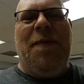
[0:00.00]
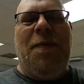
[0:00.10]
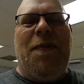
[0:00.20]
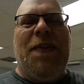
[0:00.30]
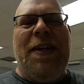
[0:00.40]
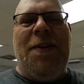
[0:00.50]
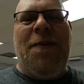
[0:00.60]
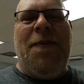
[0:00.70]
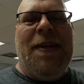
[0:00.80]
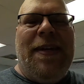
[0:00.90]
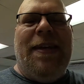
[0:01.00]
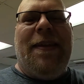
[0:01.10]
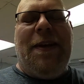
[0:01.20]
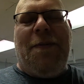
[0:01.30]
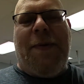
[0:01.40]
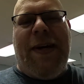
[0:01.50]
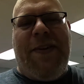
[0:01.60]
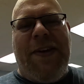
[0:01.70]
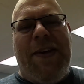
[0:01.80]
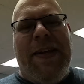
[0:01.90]
we'll see you. Thanks for
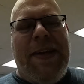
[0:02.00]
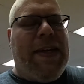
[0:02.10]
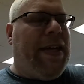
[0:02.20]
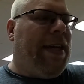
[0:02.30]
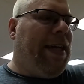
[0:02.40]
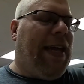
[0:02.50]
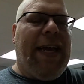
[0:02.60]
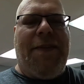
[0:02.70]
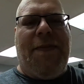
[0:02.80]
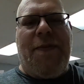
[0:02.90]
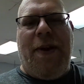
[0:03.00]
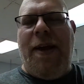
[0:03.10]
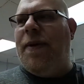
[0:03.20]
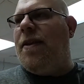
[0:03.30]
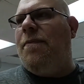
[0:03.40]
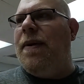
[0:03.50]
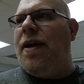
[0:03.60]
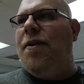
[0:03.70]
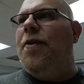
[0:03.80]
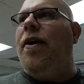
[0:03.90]
watching. Like, subscribe, hit the
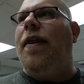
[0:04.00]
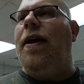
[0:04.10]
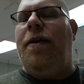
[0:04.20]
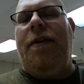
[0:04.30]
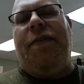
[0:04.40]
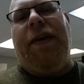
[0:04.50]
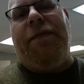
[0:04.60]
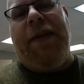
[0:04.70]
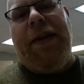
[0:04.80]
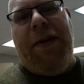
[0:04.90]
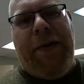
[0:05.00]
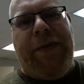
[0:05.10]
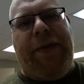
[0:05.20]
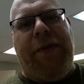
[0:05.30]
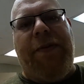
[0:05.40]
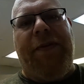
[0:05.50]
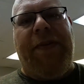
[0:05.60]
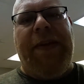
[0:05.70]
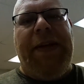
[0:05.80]
bell, do all that good stuff that you do on socials.